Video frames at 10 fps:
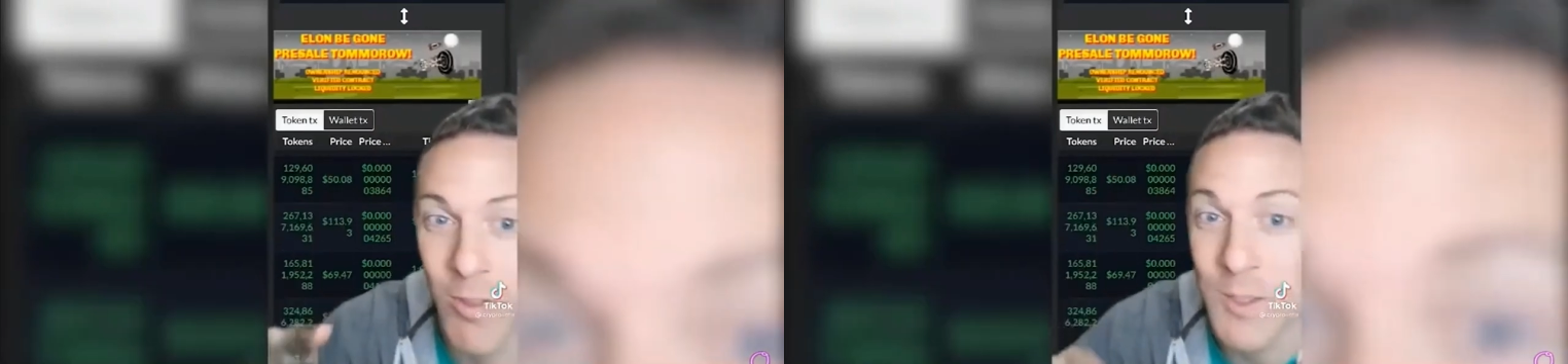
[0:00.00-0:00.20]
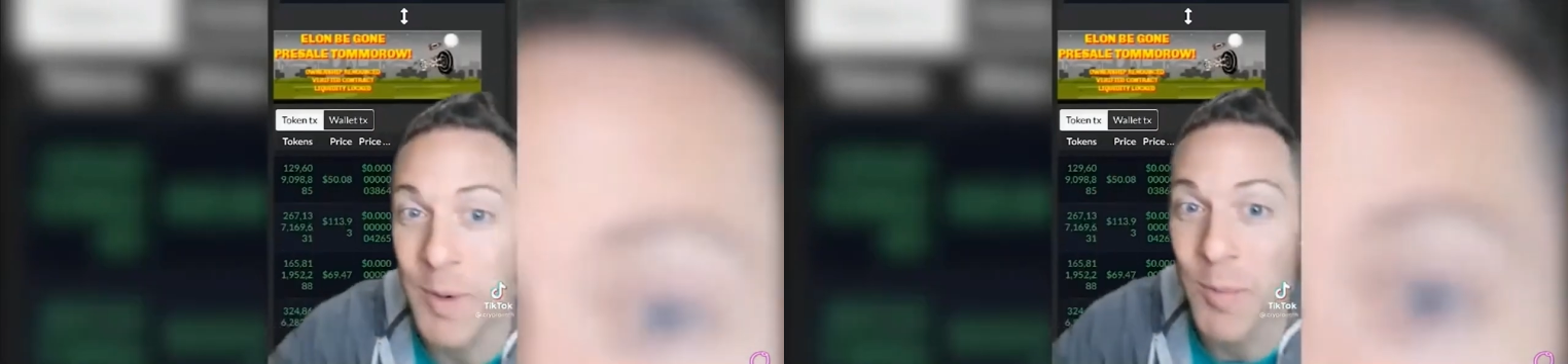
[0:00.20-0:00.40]

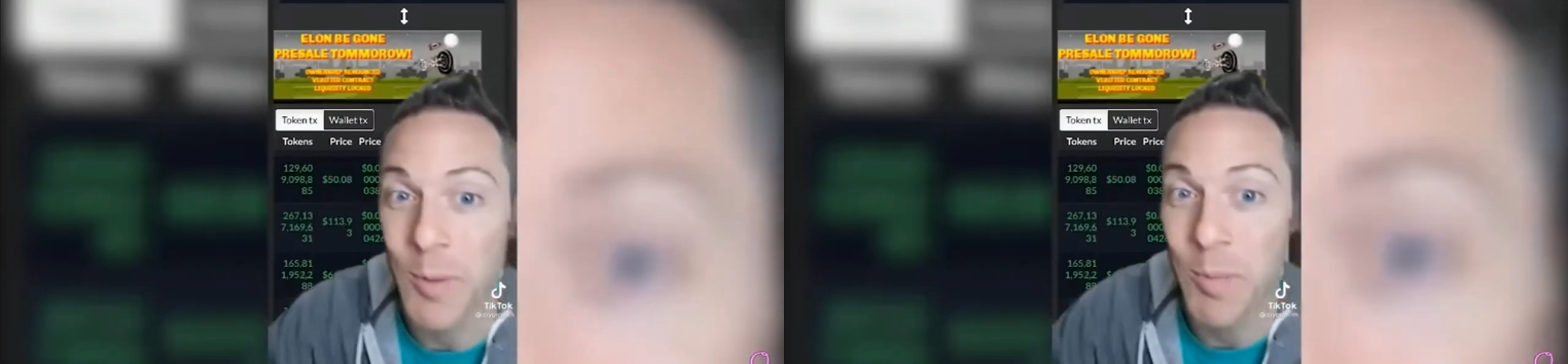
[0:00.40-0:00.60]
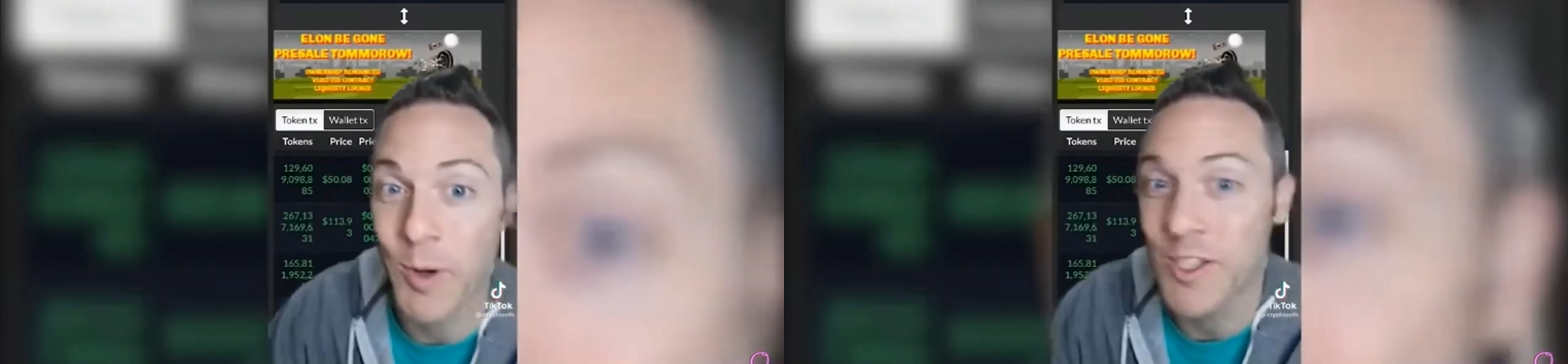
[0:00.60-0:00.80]
these people
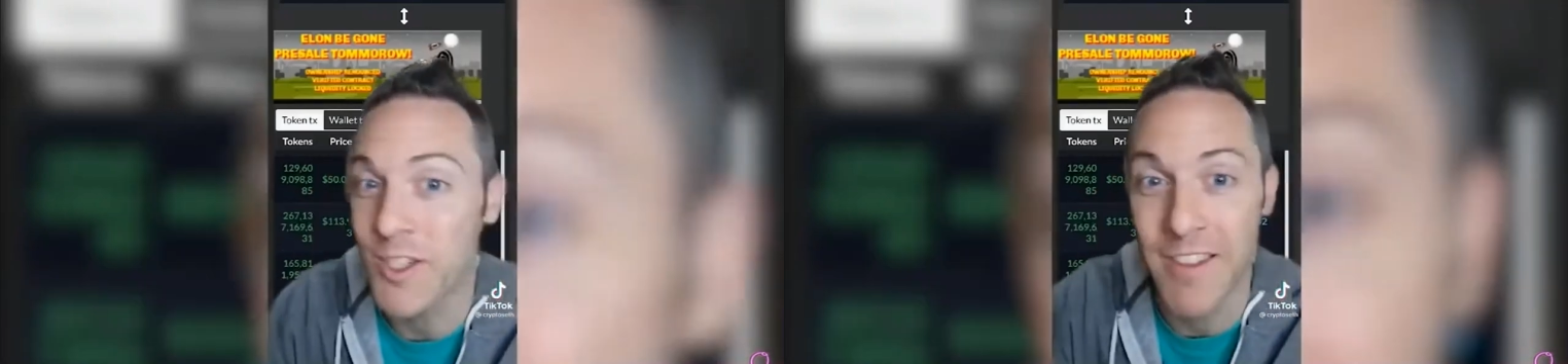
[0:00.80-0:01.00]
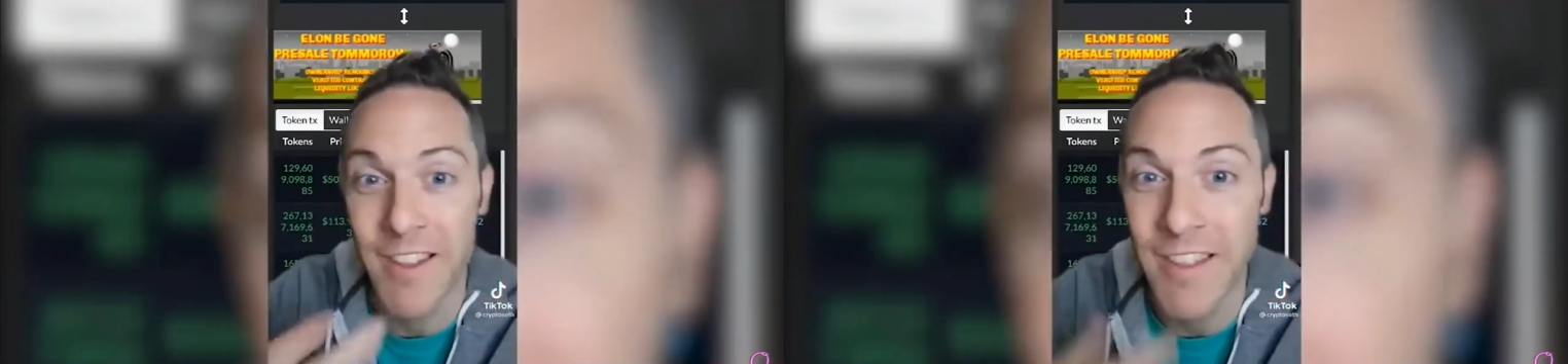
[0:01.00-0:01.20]
to
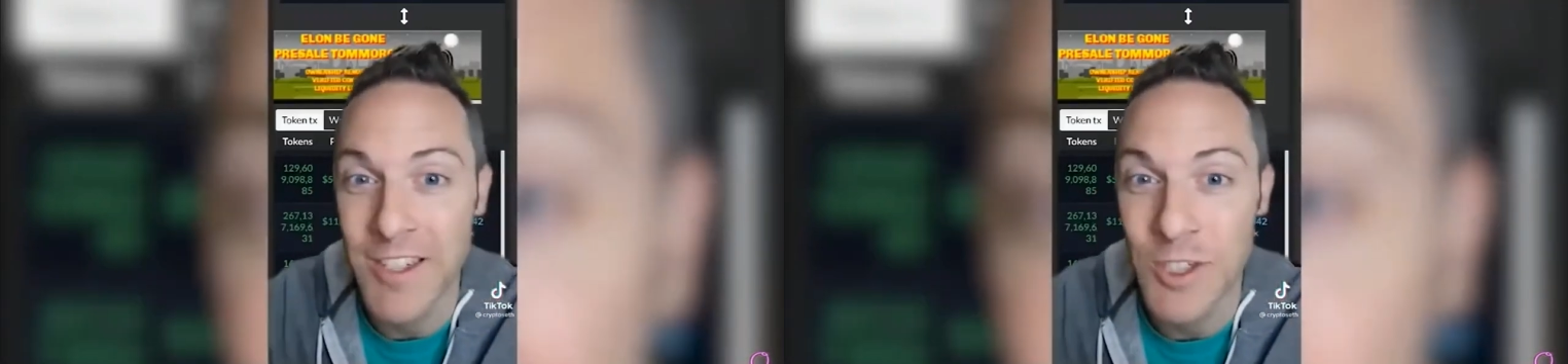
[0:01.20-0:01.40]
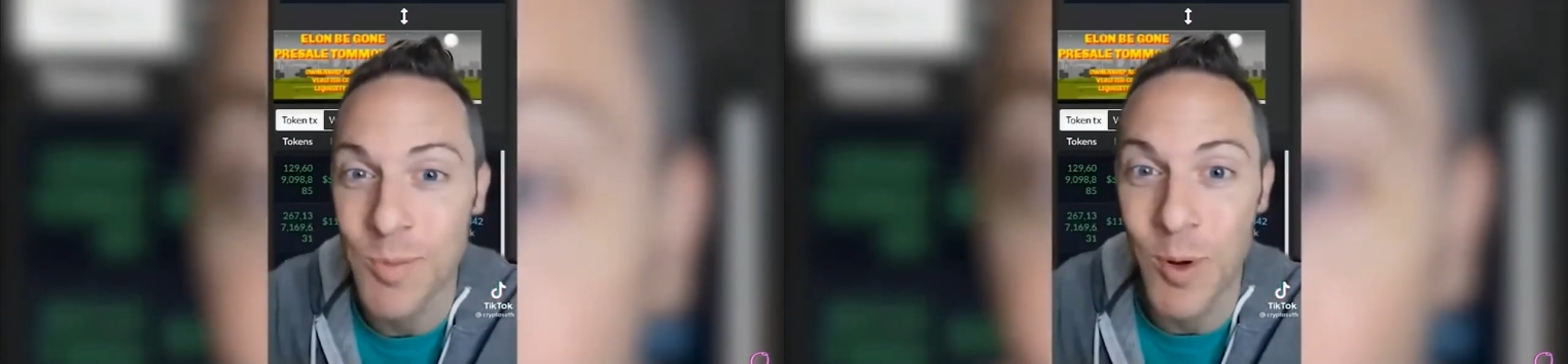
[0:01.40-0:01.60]
purchase, and then
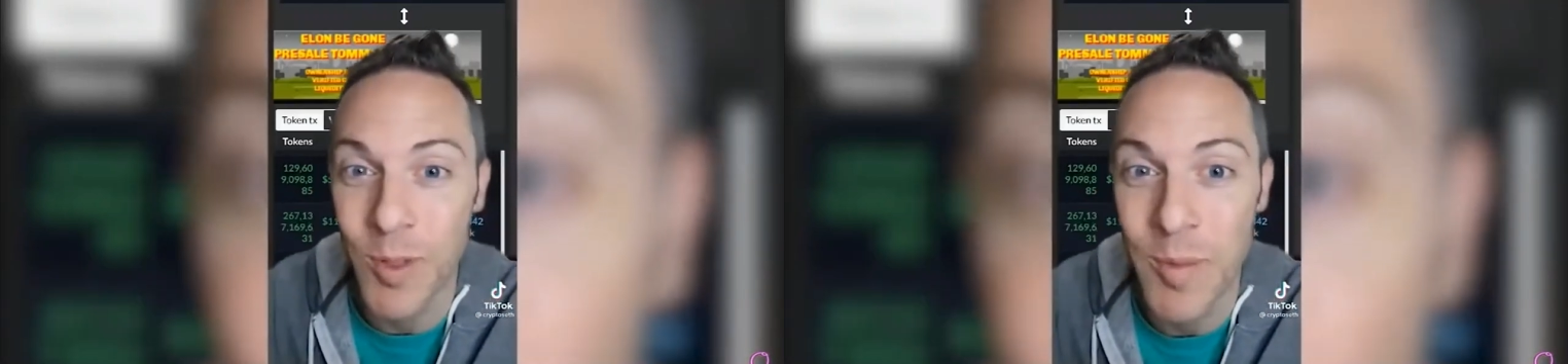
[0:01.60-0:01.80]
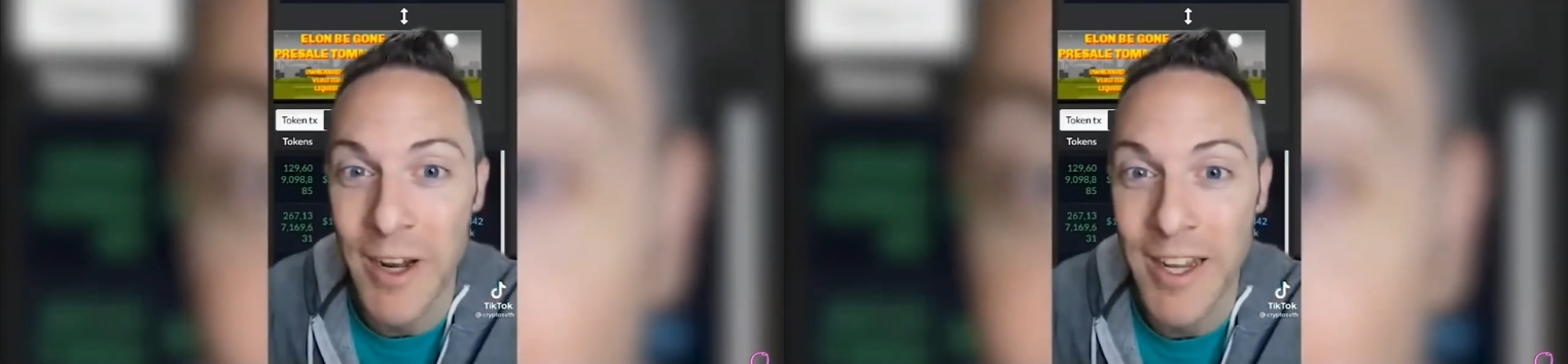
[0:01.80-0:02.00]
they just pull
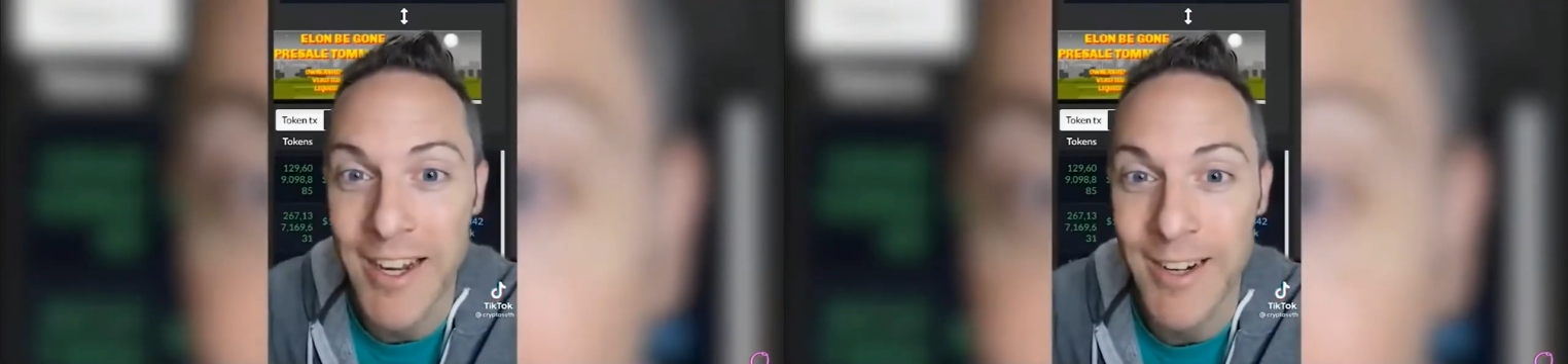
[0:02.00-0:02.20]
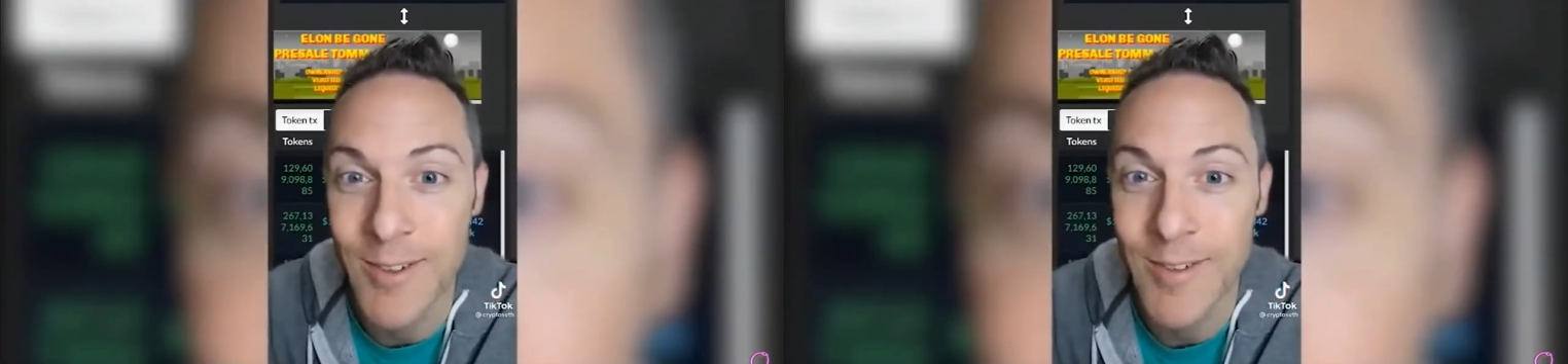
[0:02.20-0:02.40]
the money
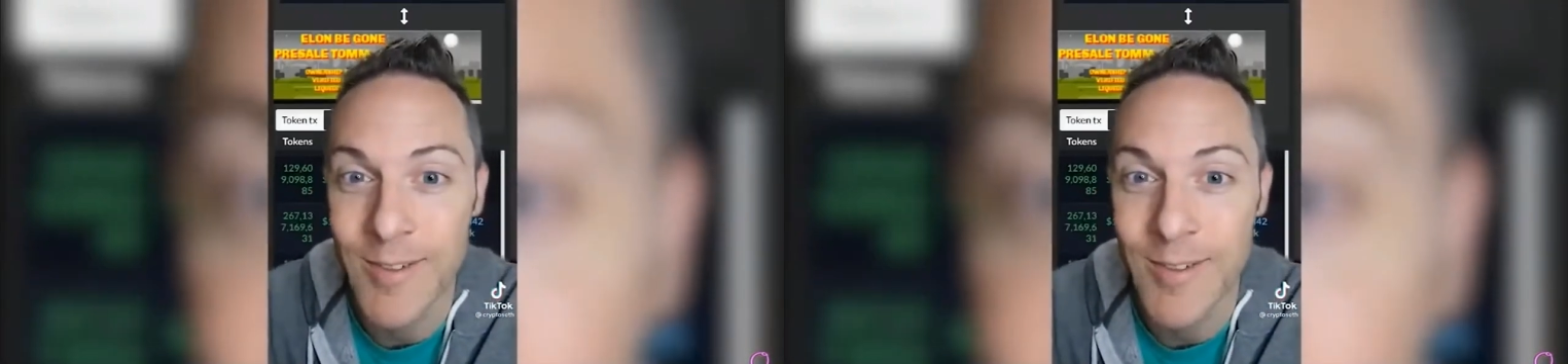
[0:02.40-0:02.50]
out.